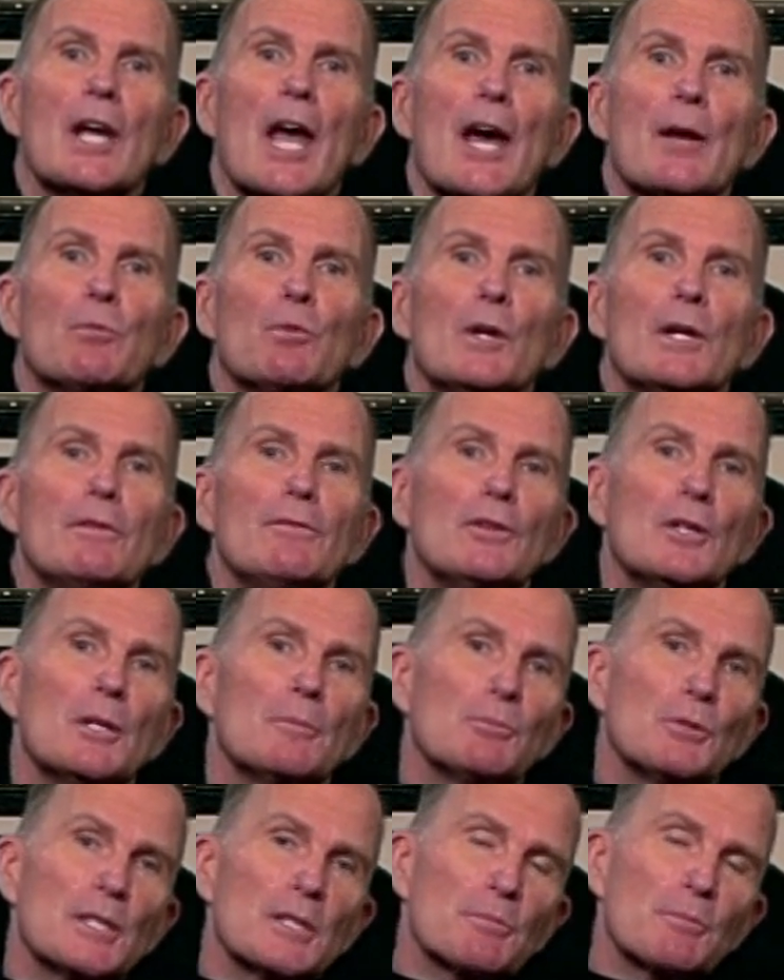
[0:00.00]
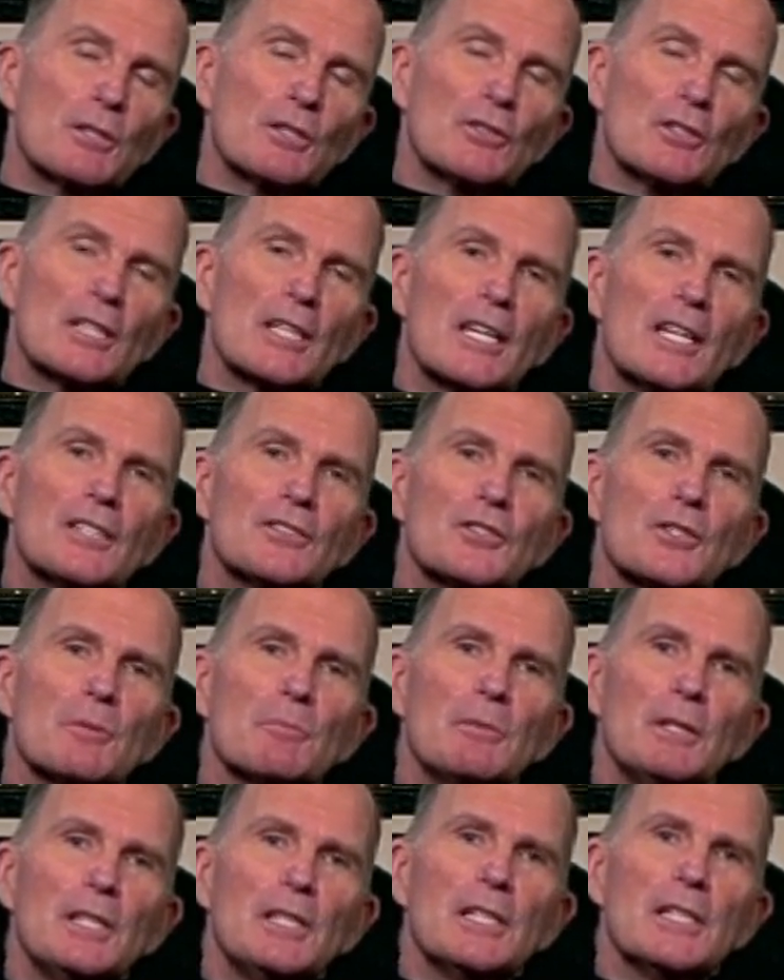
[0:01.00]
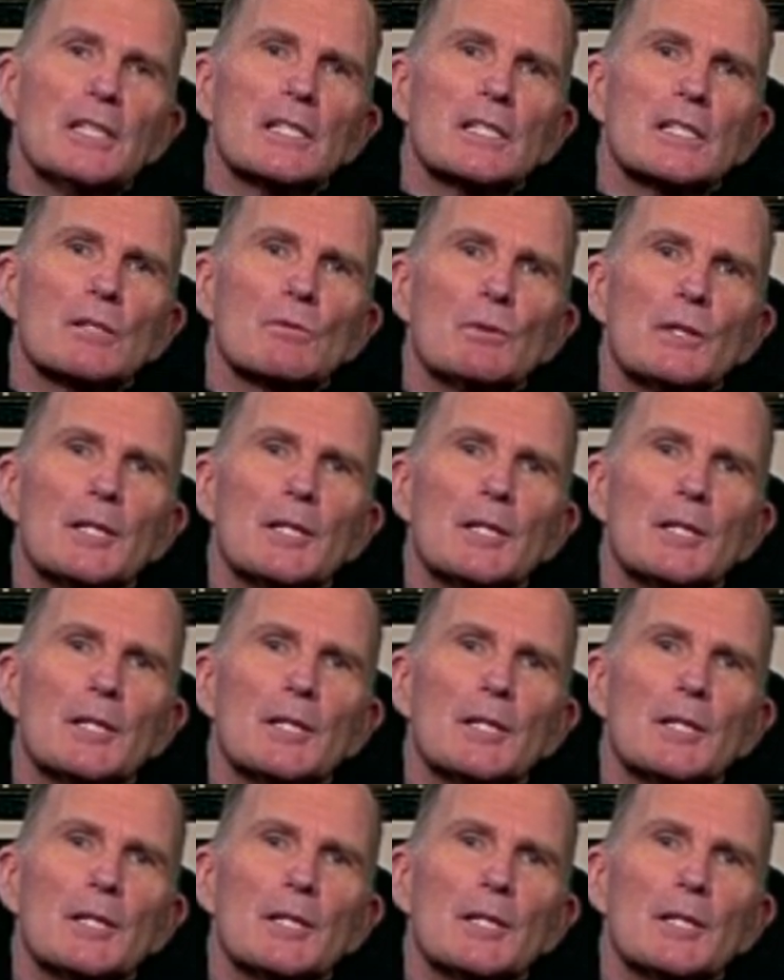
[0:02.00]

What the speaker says: at one of our Presbyteral Council meetings,